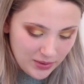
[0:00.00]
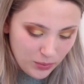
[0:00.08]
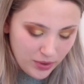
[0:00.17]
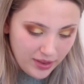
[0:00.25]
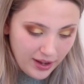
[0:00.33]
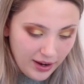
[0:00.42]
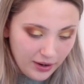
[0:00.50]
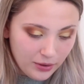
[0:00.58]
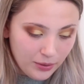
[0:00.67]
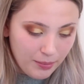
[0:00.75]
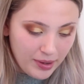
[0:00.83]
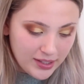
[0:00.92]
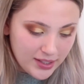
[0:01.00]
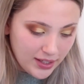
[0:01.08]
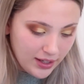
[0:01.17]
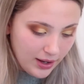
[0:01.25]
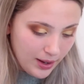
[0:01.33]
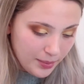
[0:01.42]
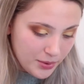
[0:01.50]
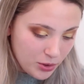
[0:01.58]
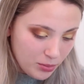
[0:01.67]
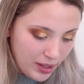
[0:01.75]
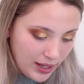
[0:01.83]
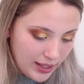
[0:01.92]
without messing it up too
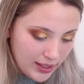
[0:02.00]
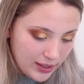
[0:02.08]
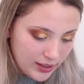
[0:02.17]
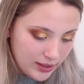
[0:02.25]
bad.